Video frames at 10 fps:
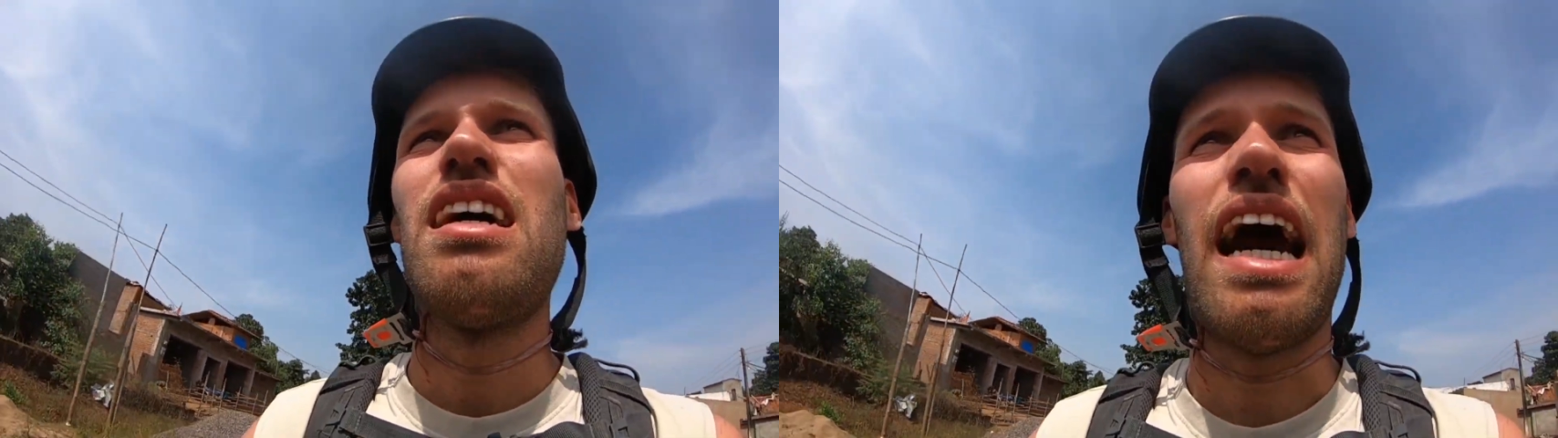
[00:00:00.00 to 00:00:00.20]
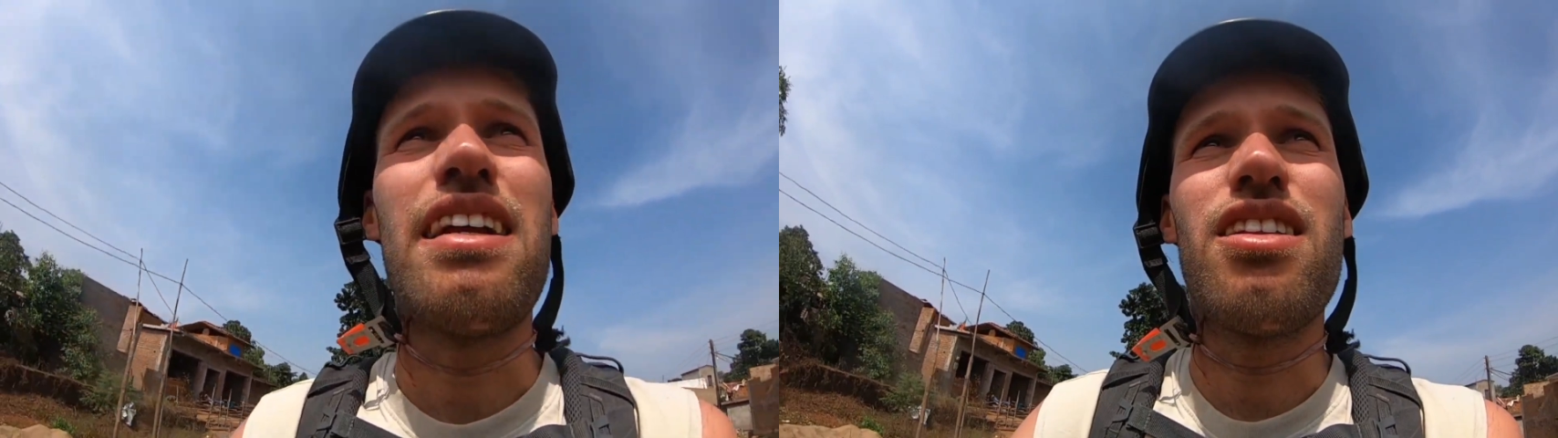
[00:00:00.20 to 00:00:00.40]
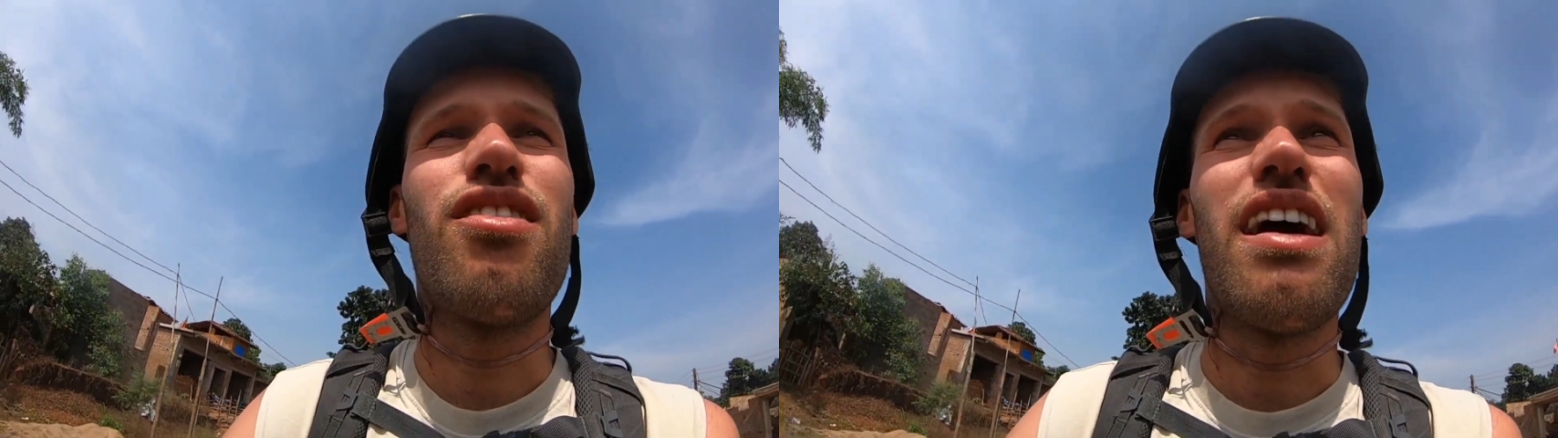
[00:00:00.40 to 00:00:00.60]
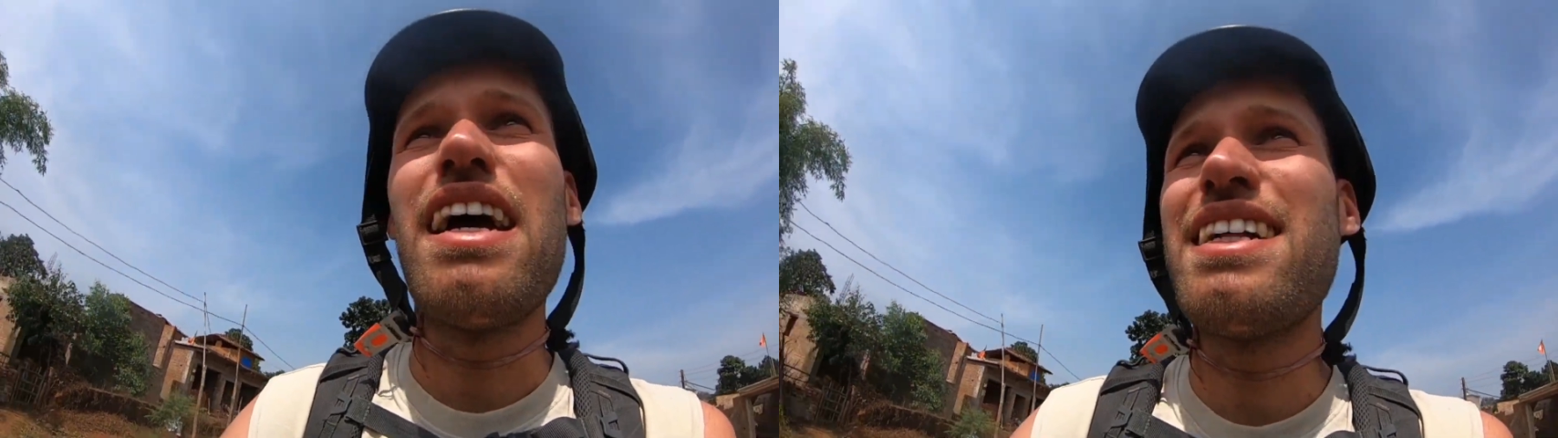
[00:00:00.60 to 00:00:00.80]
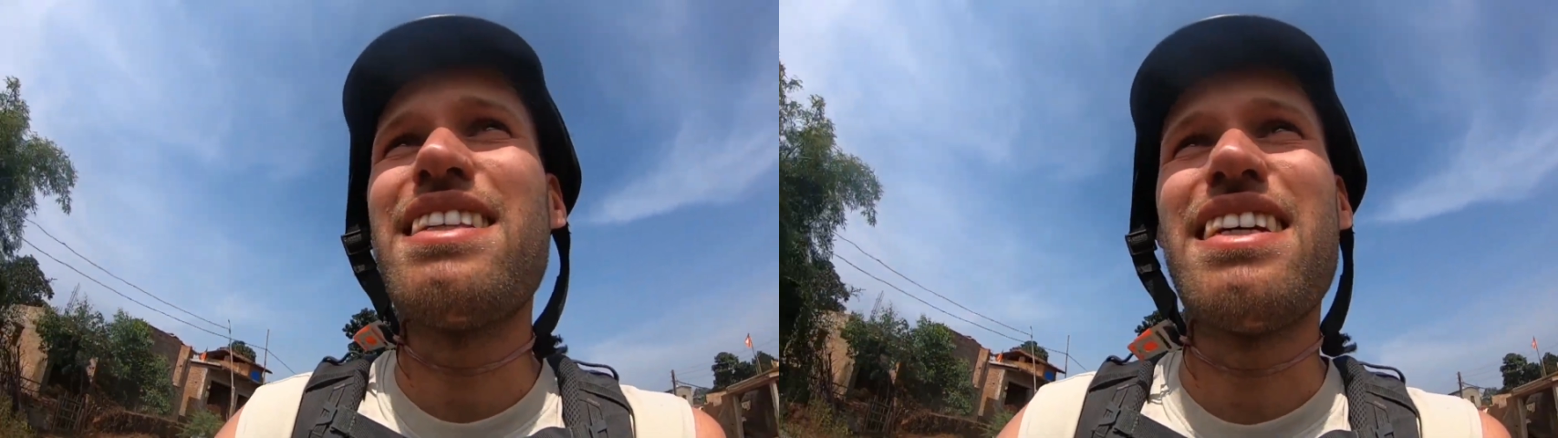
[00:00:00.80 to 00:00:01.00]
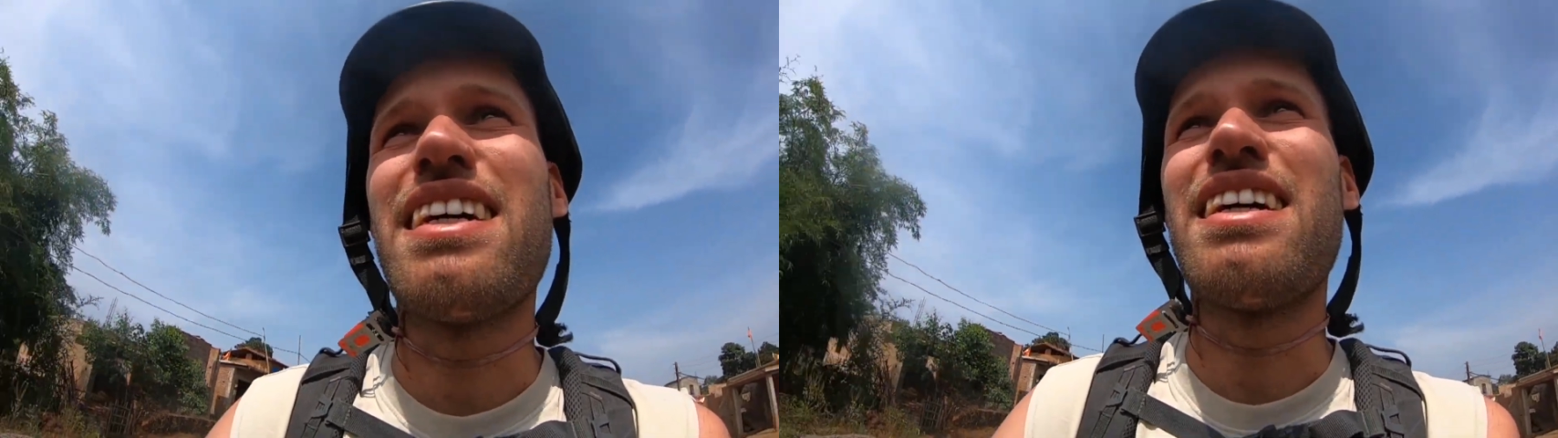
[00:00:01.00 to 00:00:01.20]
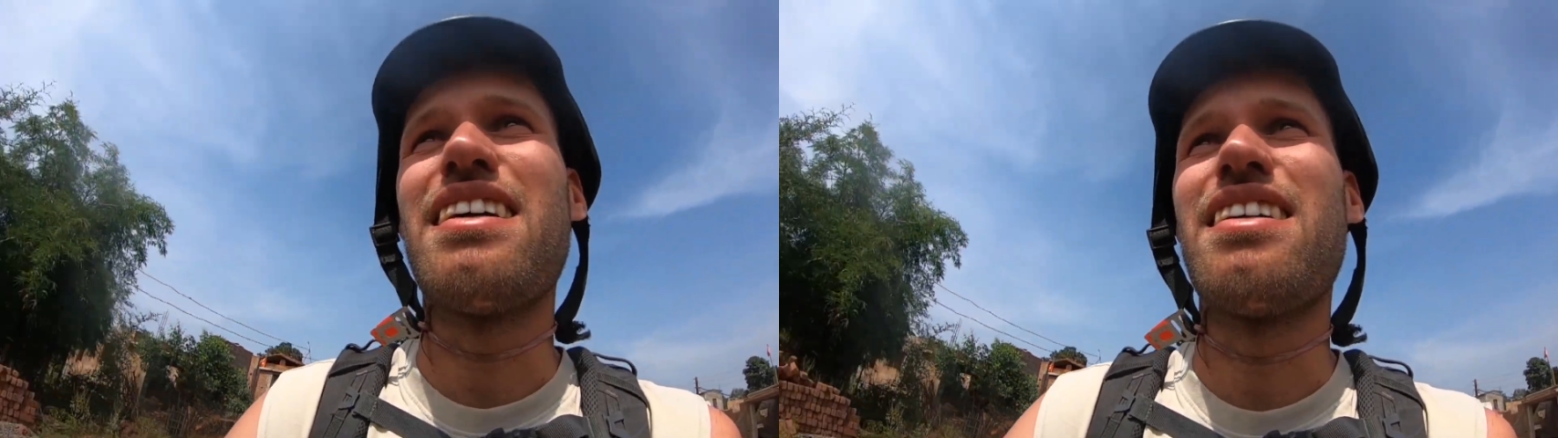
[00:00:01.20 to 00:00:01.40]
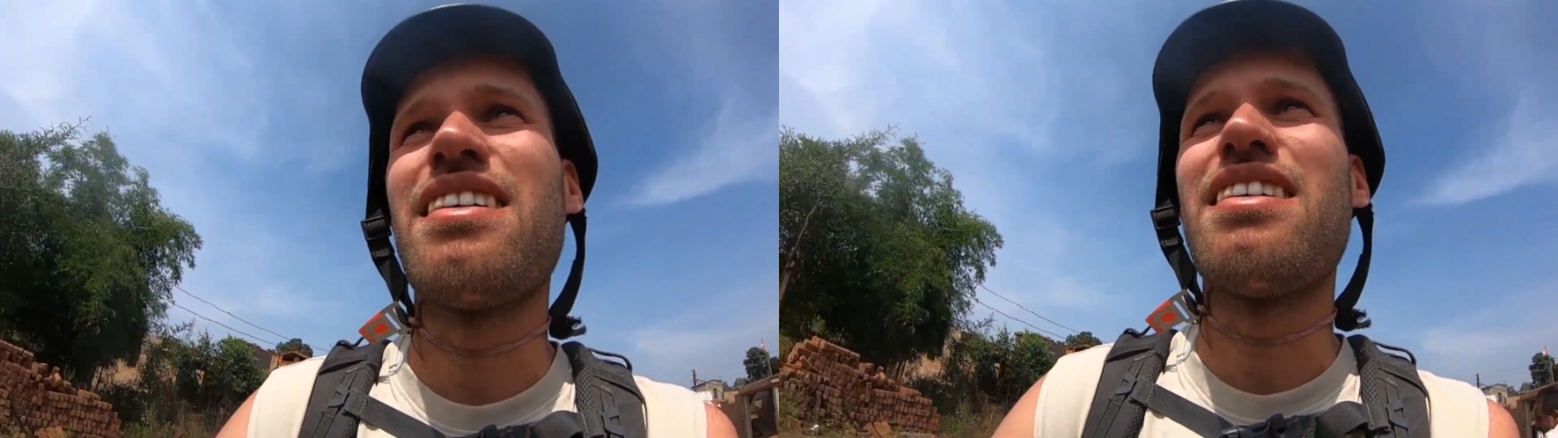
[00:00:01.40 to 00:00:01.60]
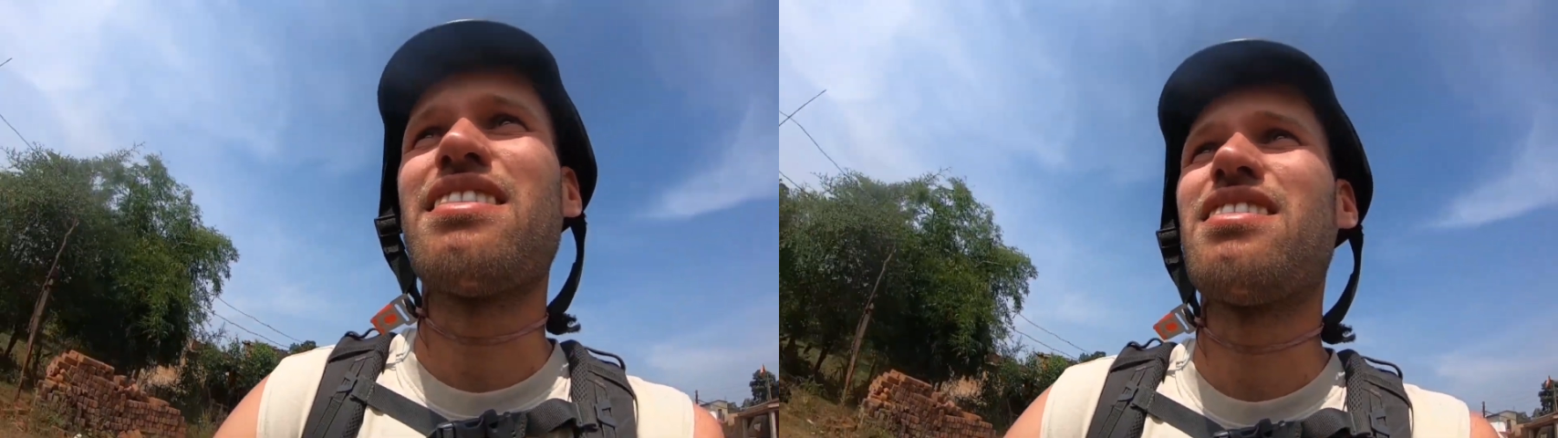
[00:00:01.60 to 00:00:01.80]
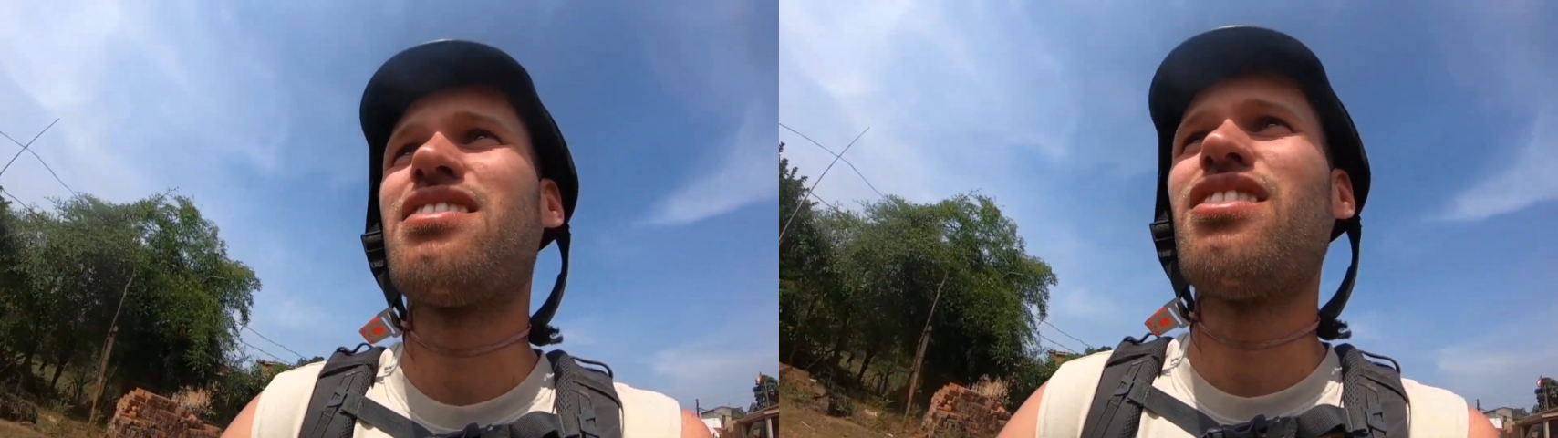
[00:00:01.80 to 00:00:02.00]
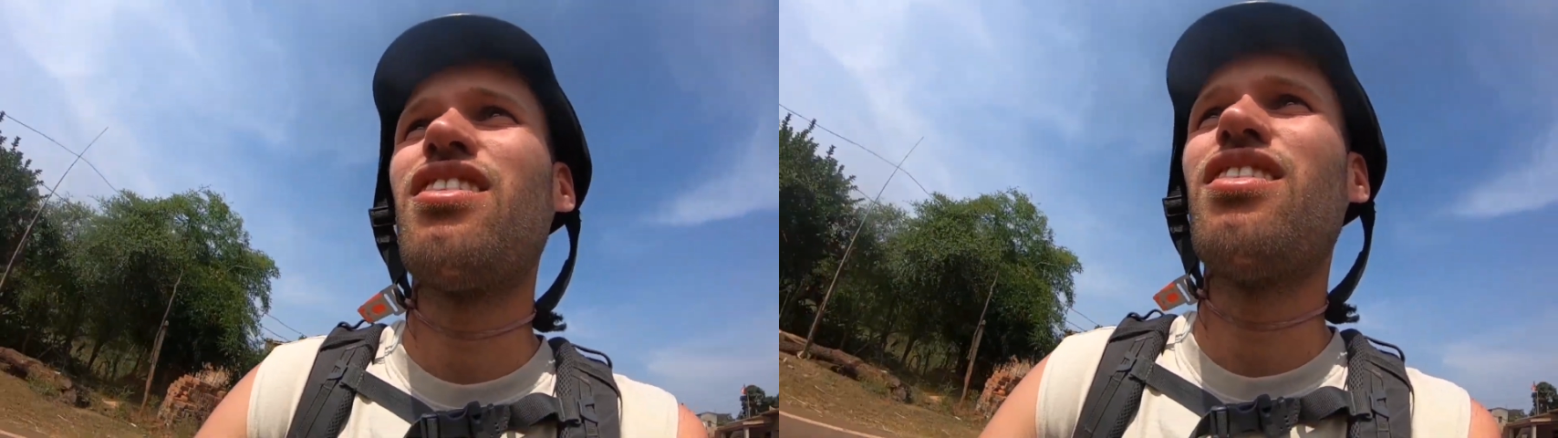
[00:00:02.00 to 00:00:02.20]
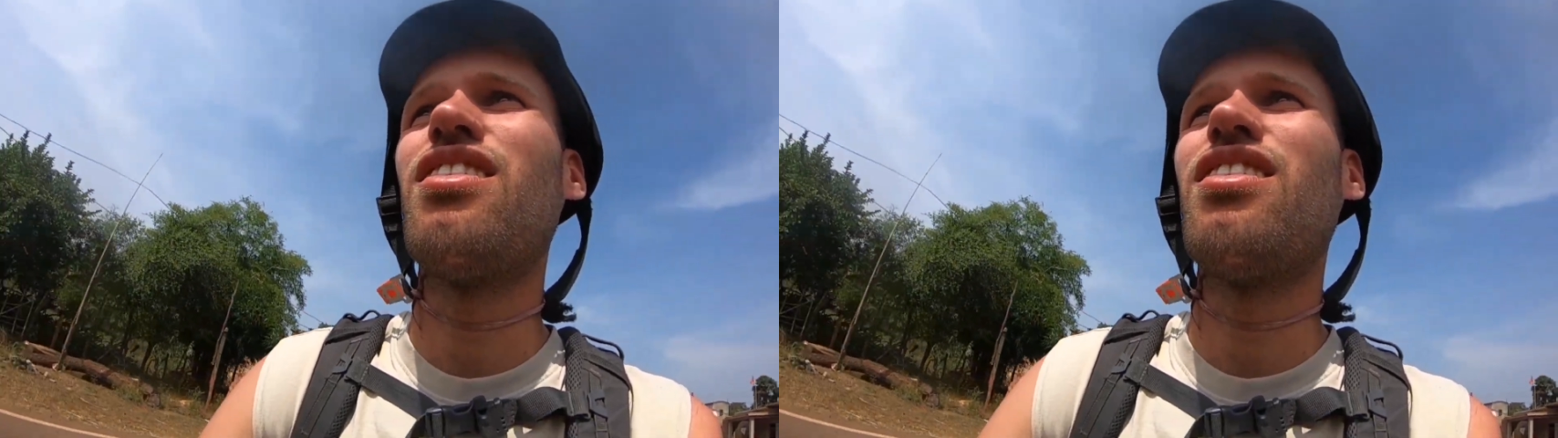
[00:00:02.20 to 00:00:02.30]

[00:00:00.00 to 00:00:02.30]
I don't know anything here. It's so...